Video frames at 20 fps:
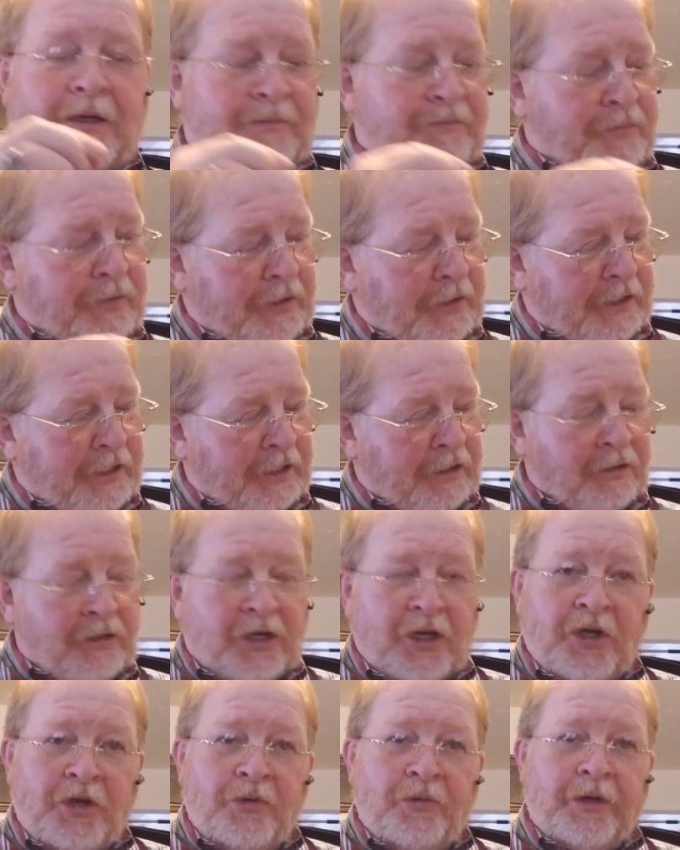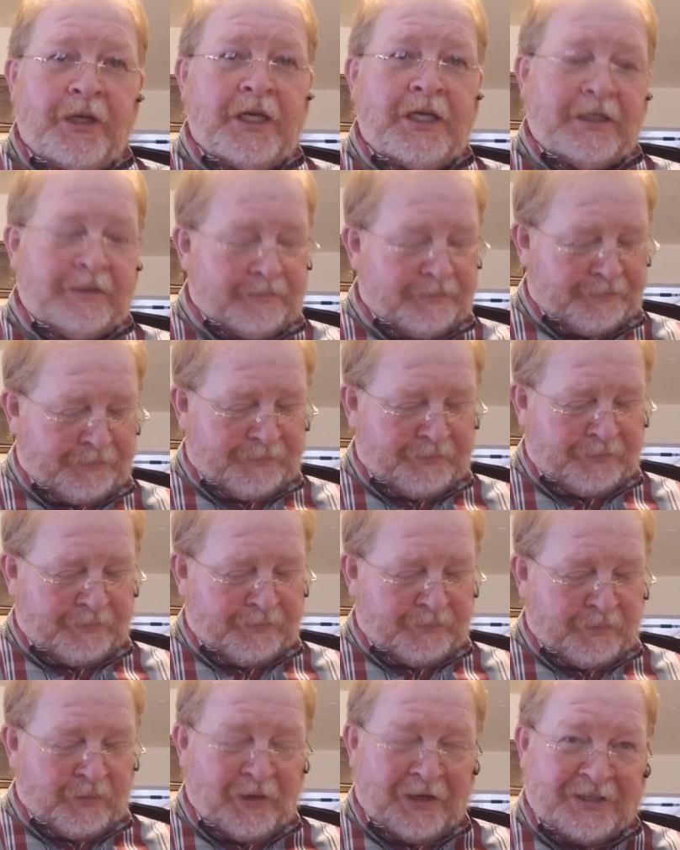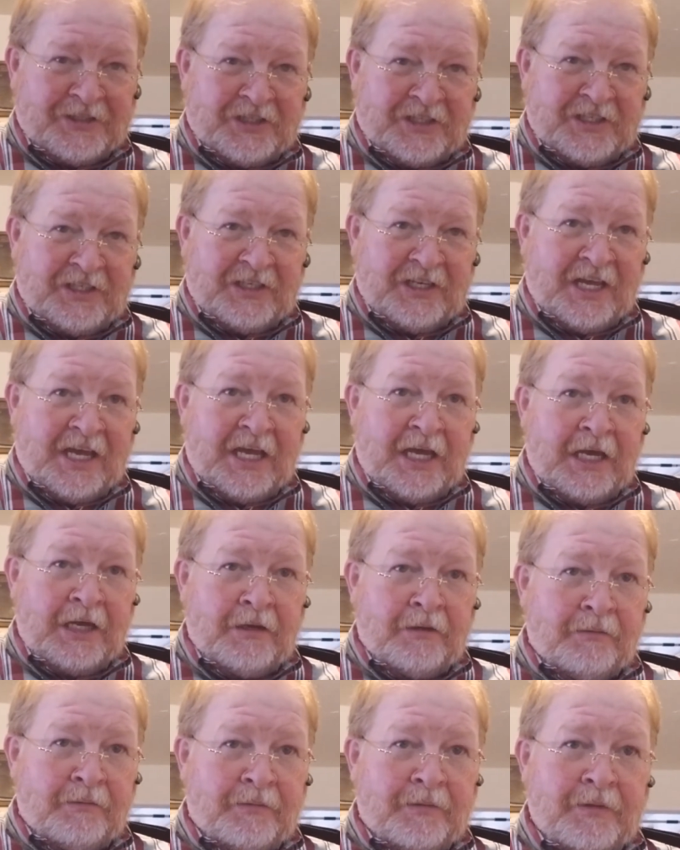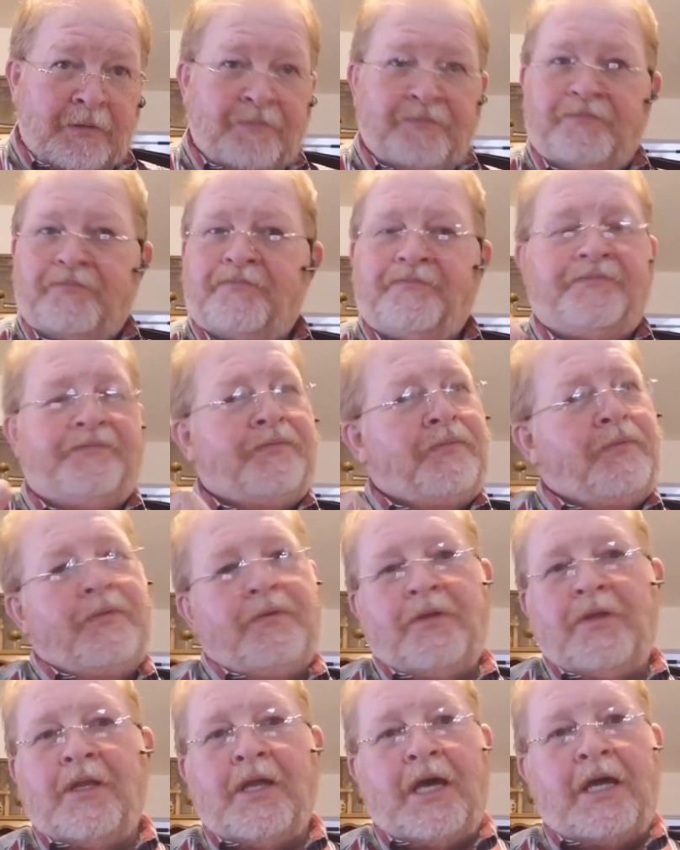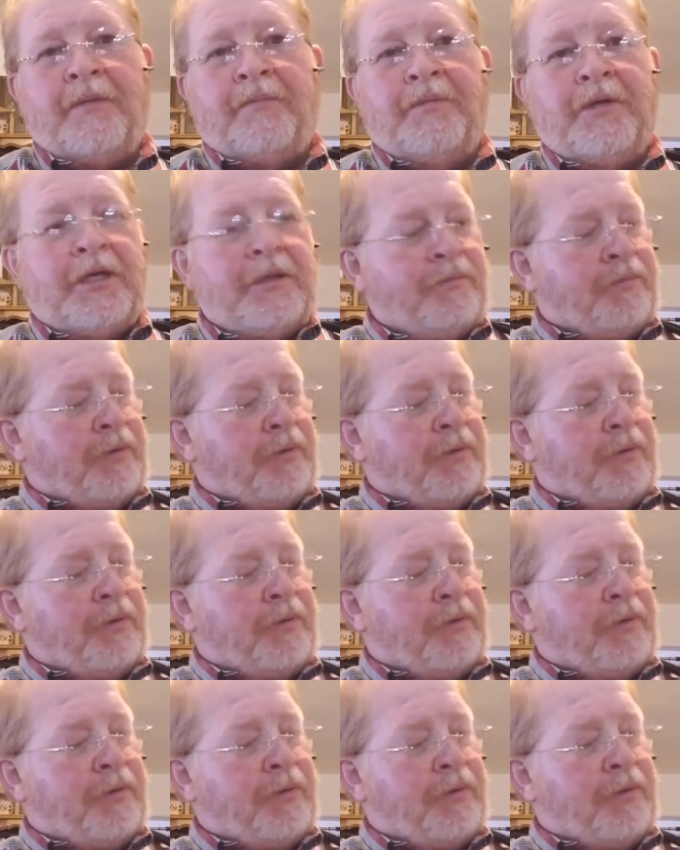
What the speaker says: put a little glue in it, pressed it down. Not a bit of